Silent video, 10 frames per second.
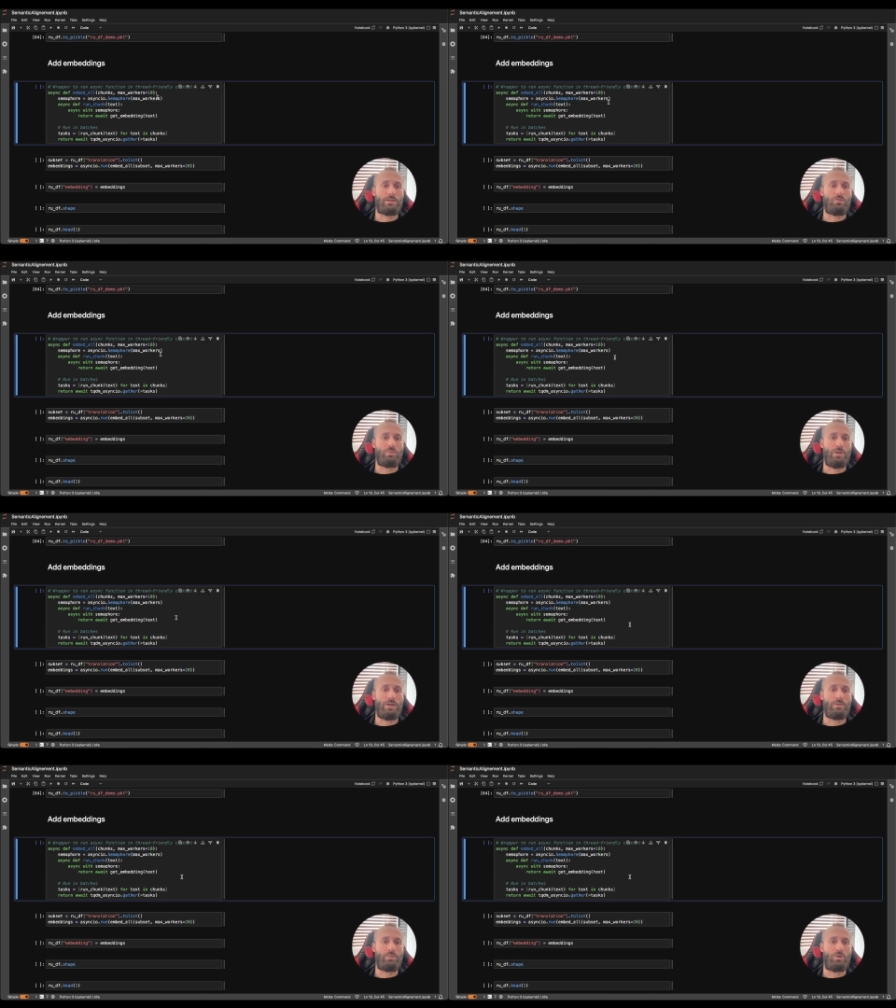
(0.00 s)
to speed
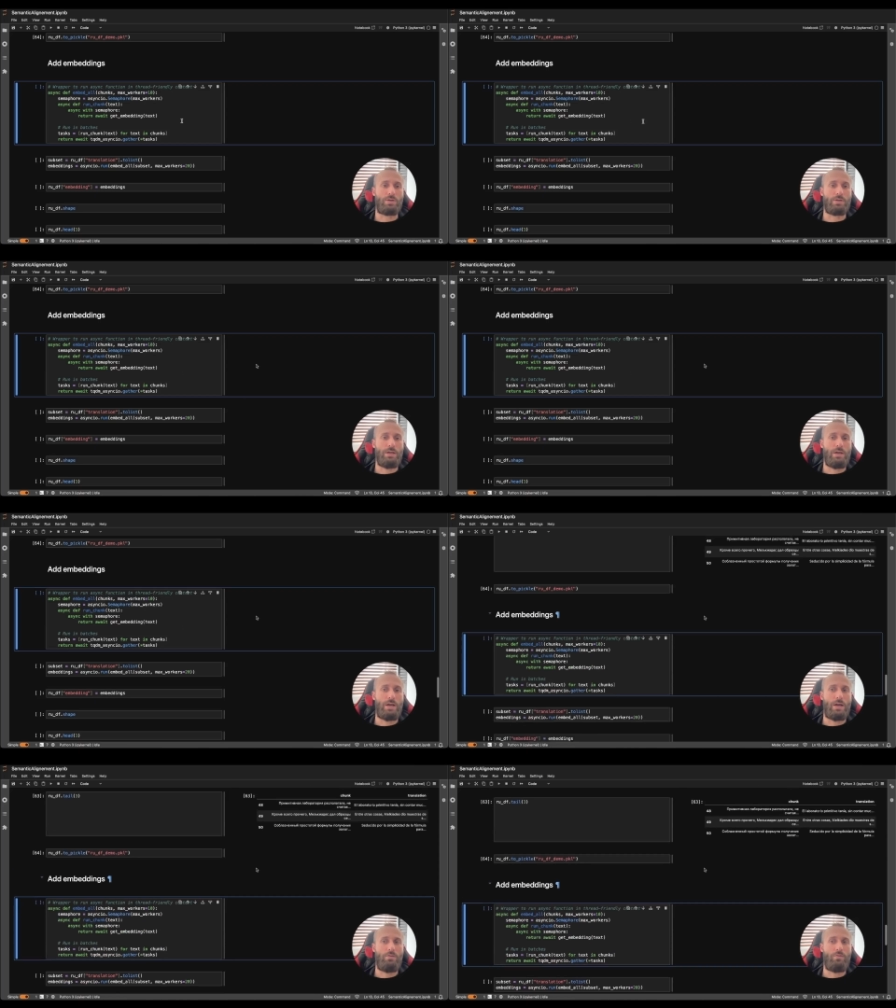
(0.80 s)
up the process,
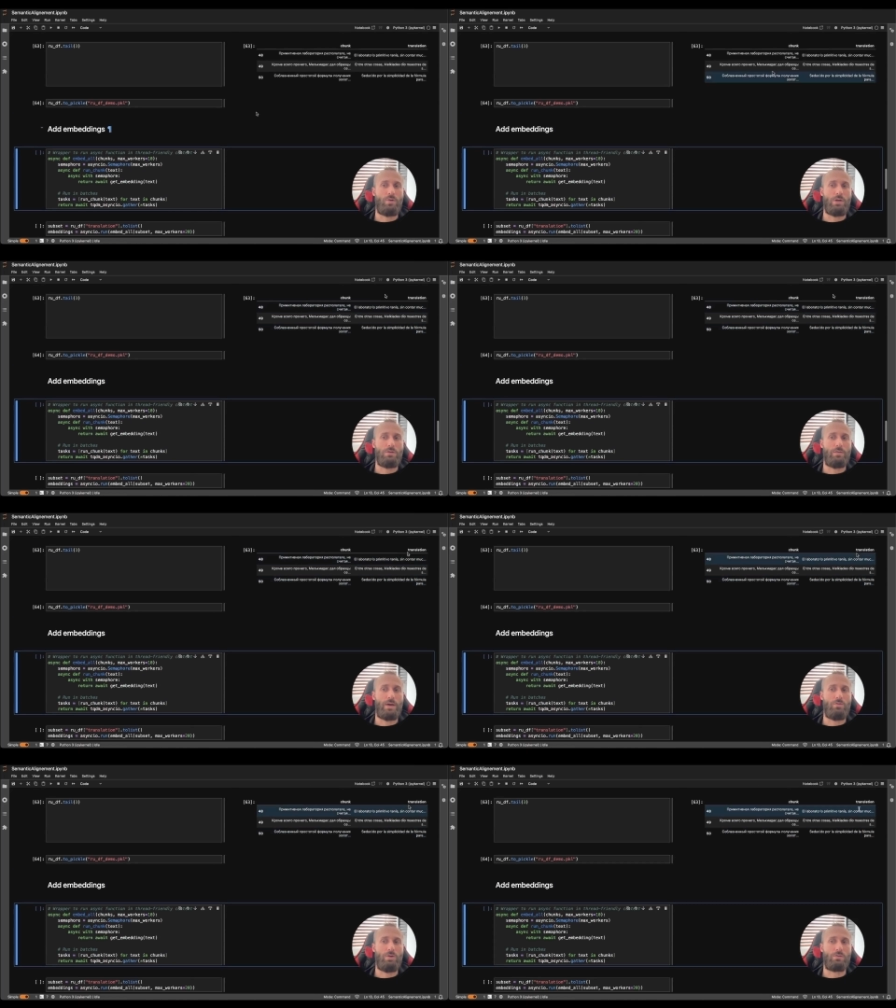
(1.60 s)
and for each
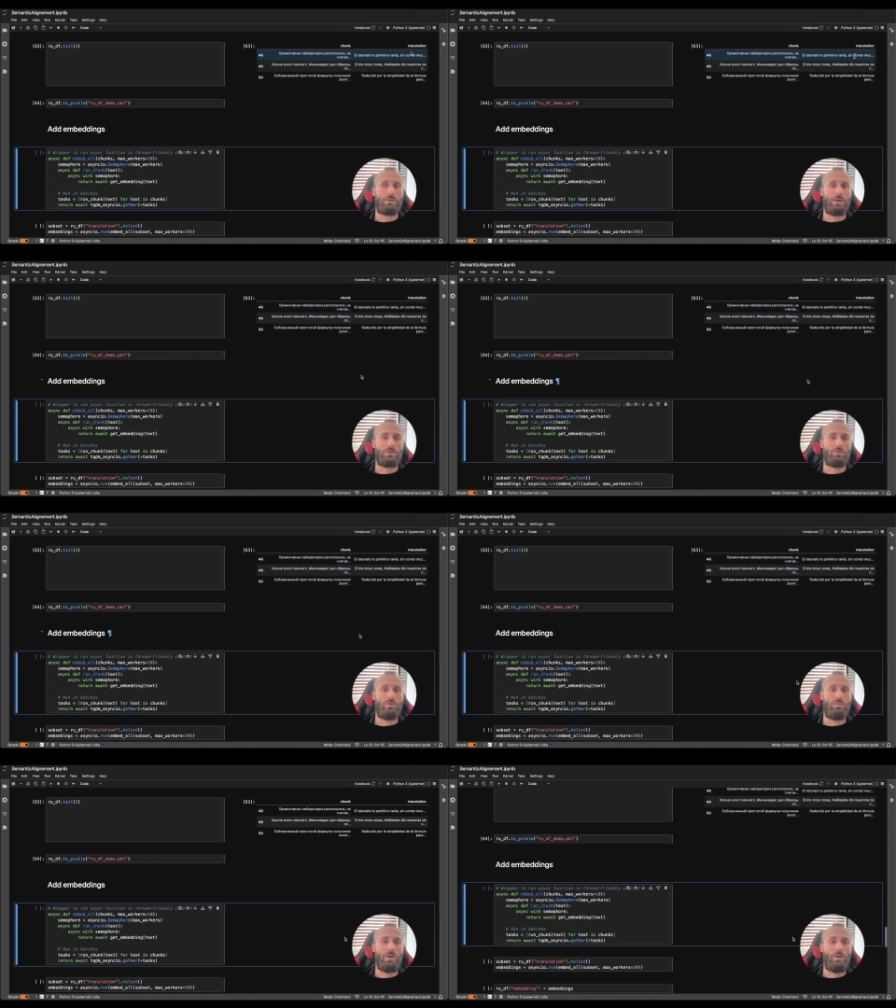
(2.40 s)
value in translation
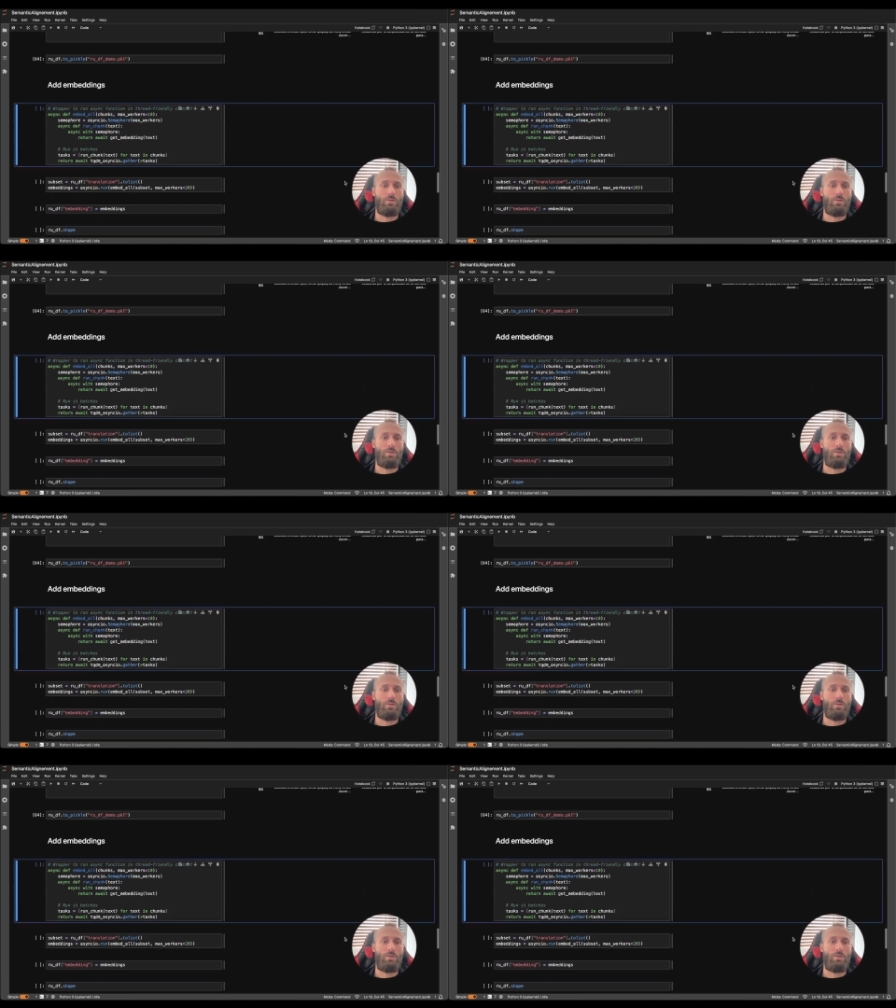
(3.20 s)
column,